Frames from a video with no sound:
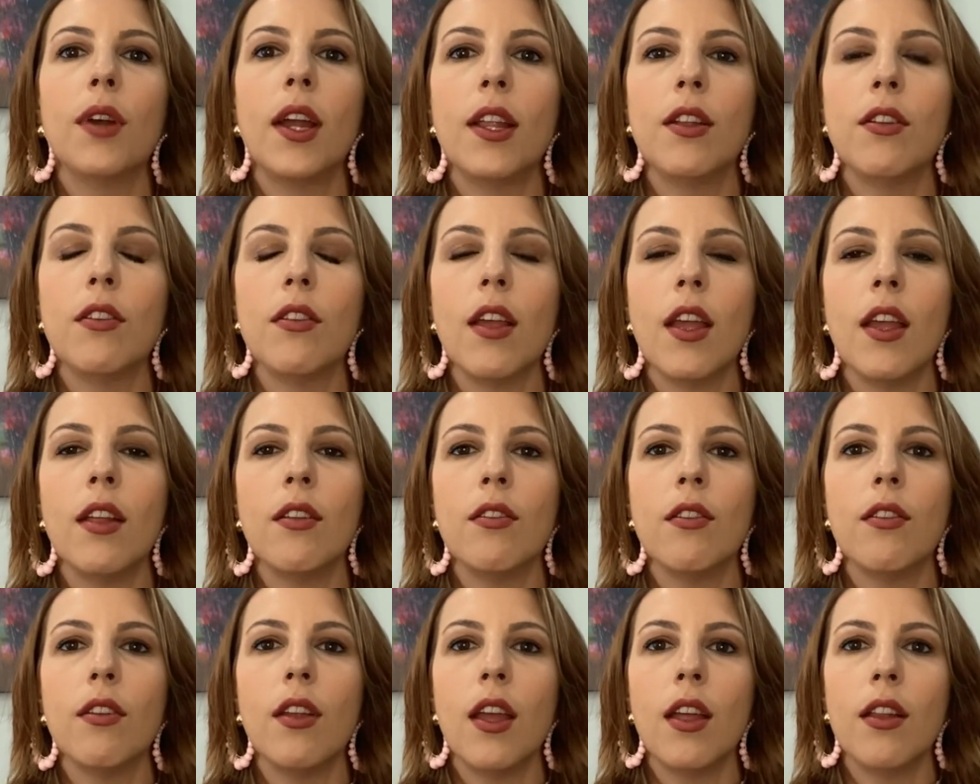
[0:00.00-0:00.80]

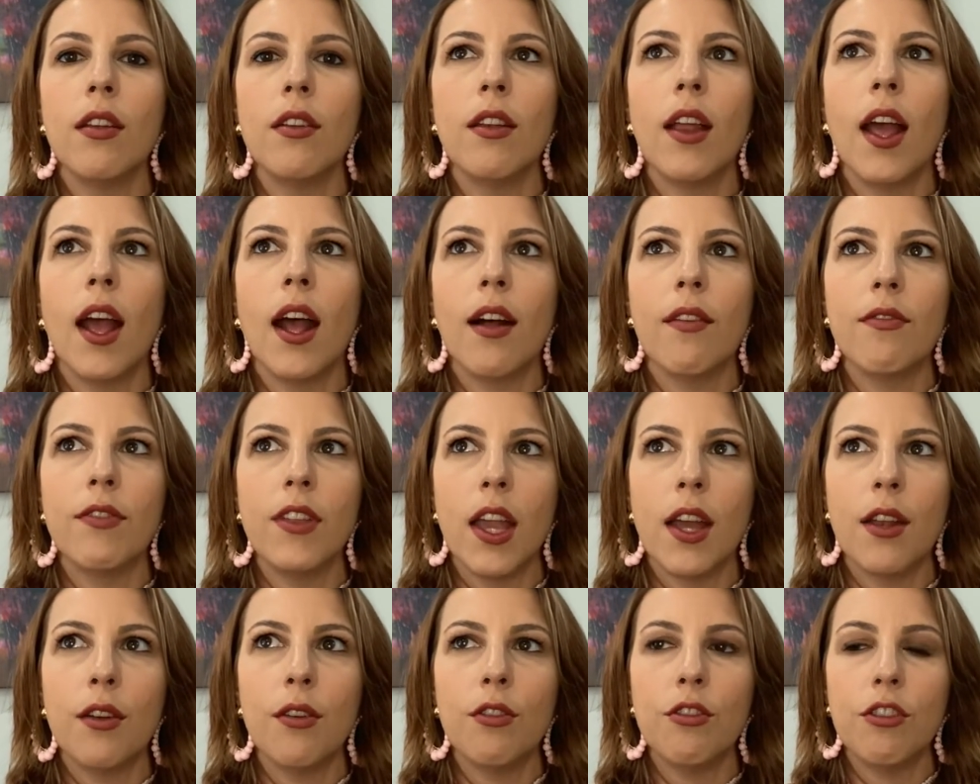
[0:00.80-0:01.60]
and have the
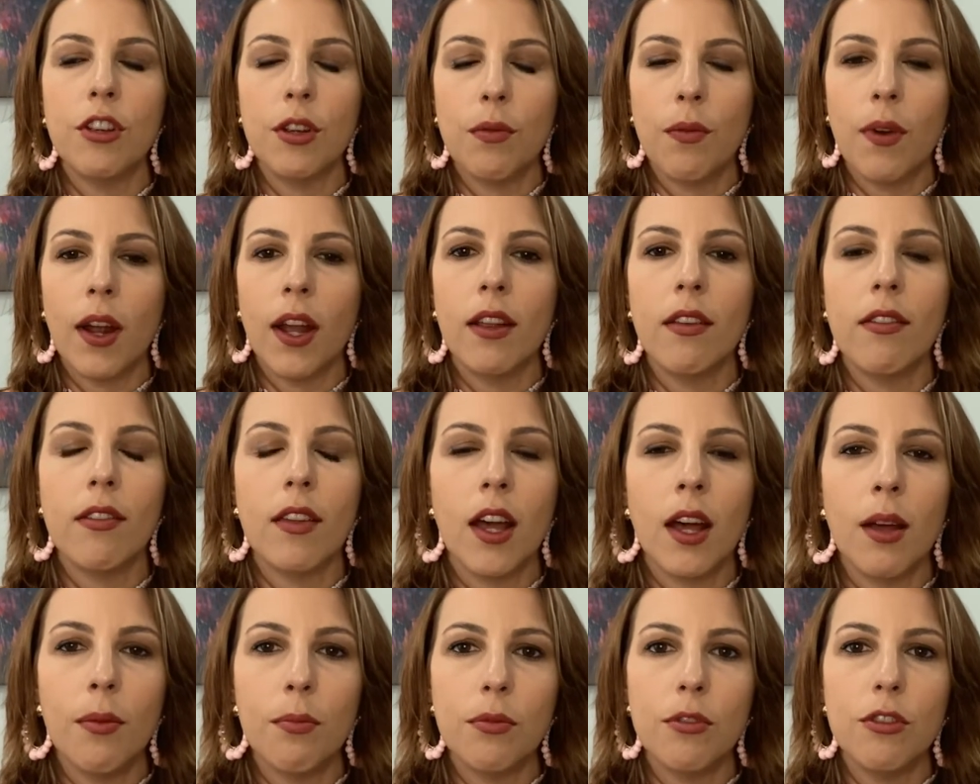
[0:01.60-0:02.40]
energy rise
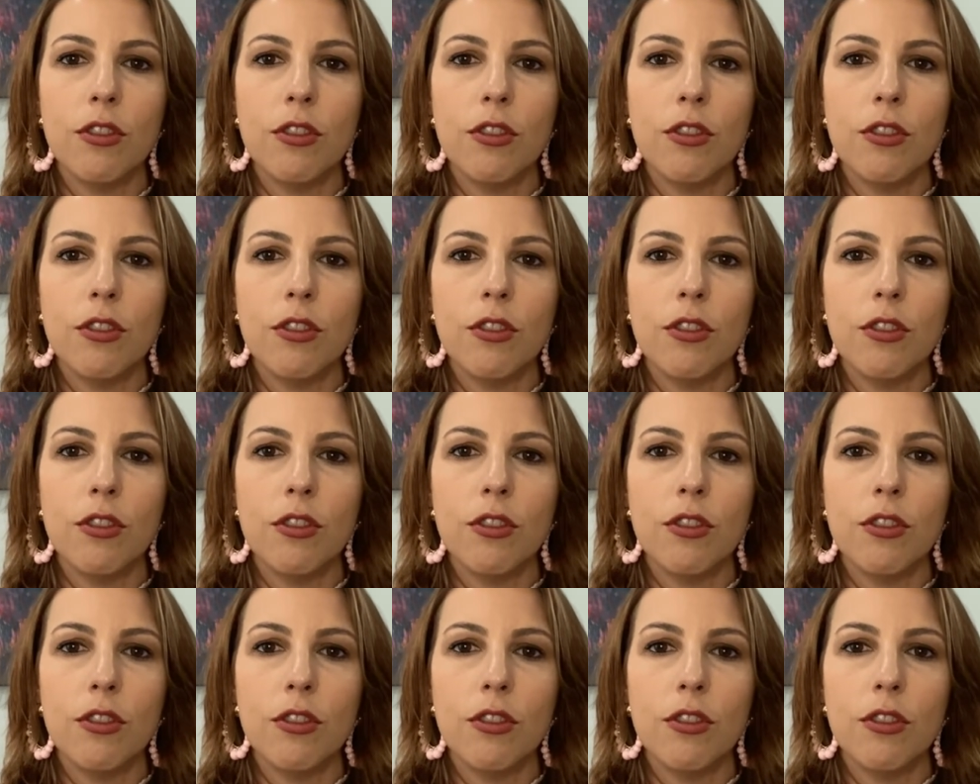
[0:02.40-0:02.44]
up.